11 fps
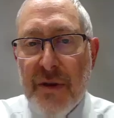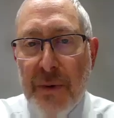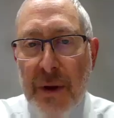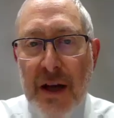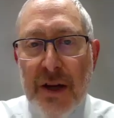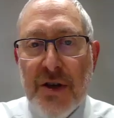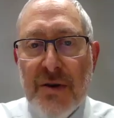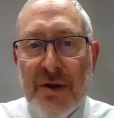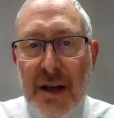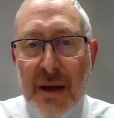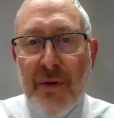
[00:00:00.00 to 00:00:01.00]

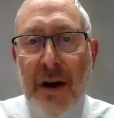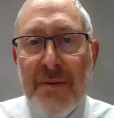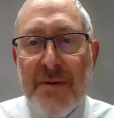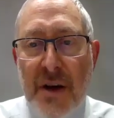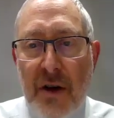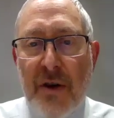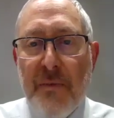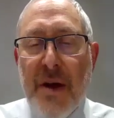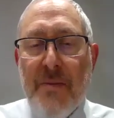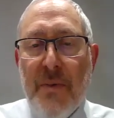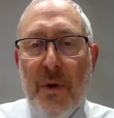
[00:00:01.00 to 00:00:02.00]
pleasures that perhaps other
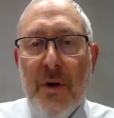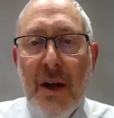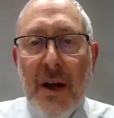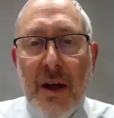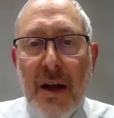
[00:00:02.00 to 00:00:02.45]
people